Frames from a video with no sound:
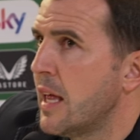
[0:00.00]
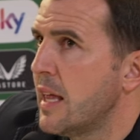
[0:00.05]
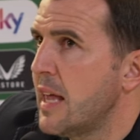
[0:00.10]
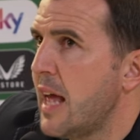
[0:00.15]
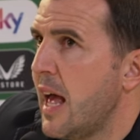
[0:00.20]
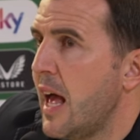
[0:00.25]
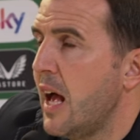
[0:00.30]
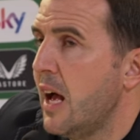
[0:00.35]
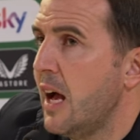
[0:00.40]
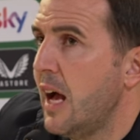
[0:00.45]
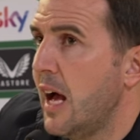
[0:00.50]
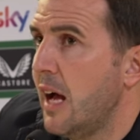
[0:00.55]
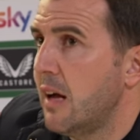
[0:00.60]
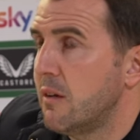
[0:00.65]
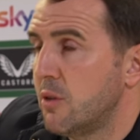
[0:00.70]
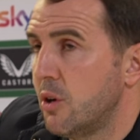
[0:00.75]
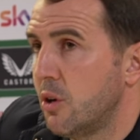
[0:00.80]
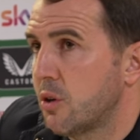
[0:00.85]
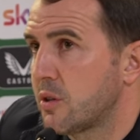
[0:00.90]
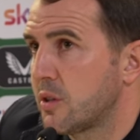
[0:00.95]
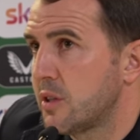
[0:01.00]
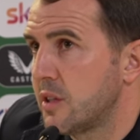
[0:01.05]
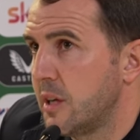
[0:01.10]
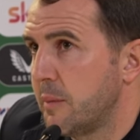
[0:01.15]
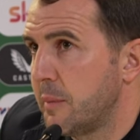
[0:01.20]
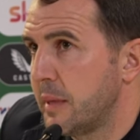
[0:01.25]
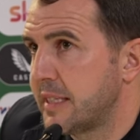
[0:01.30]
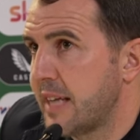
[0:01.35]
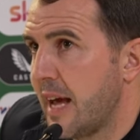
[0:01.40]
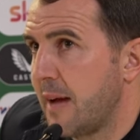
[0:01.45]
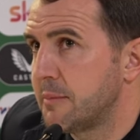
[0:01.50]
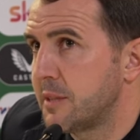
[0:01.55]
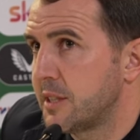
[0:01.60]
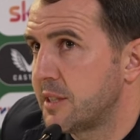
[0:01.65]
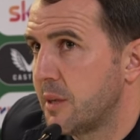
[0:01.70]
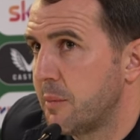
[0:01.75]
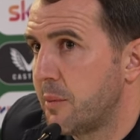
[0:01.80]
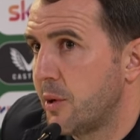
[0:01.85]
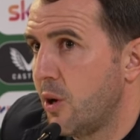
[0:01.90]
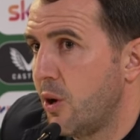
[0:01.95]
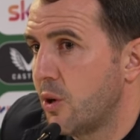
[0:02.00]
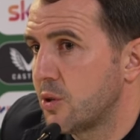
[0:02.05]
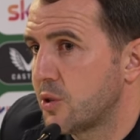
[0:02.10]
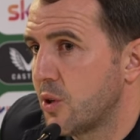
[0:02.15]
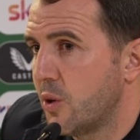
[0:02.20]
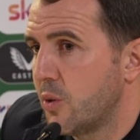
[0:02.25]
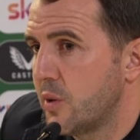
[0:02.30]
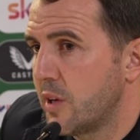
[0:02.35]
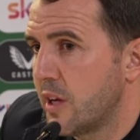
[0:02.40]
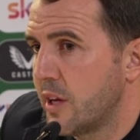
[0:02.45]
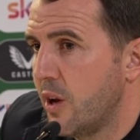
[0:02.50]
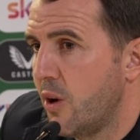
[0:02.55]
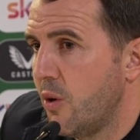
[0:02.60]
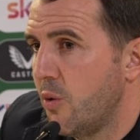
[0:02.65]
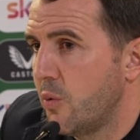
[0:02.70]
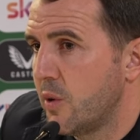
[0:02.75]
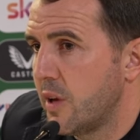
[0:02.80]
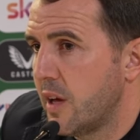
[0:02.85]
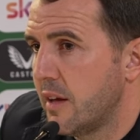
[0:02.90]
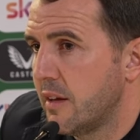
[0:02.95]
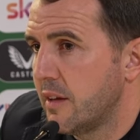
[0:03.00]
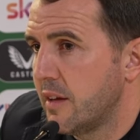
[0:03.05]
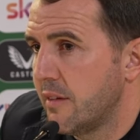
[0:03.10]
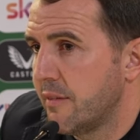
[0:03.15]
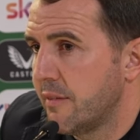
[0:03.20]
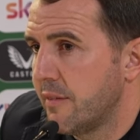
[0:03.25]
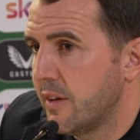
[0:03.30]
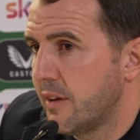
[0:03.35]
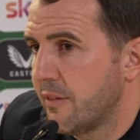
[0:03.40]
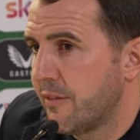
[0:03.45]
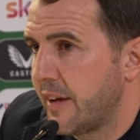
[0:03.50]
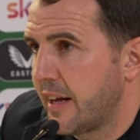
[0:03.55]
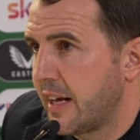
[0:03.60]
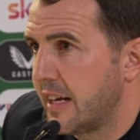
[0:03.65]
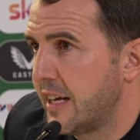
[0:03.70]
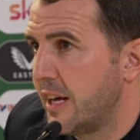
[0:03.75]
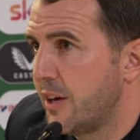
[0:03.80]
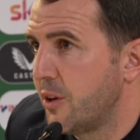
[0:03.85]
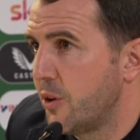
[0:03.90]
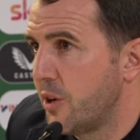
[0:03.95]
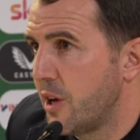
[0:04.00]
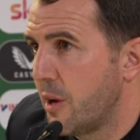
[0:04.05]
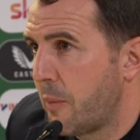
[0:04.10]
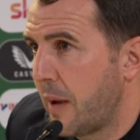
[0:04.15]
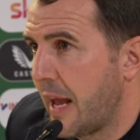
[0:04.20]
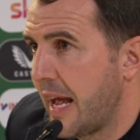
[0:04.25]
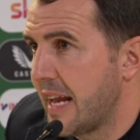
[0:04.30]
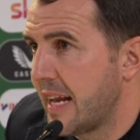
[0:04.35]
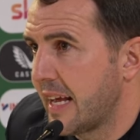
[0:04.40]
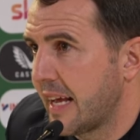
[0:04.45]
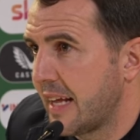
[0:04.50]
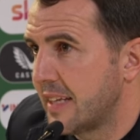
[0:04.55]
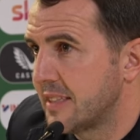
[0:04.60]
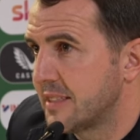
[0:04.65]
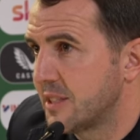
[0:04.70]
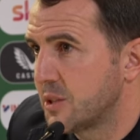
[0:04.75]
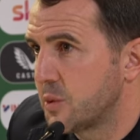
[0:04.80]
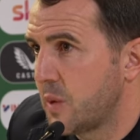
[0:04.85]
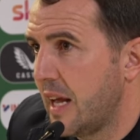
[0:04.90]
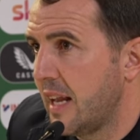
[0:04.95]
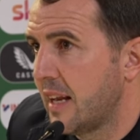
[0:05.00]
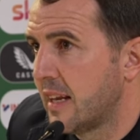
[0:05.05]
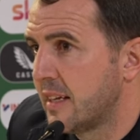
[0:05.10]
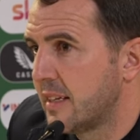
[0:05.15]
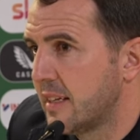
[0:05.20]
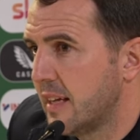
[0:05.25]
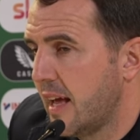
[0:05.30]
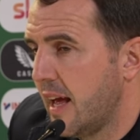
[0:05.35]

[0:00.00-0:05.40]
Yeah, look, you'd be tempted to, but also, you know, you're figuring out who you're playing against as well.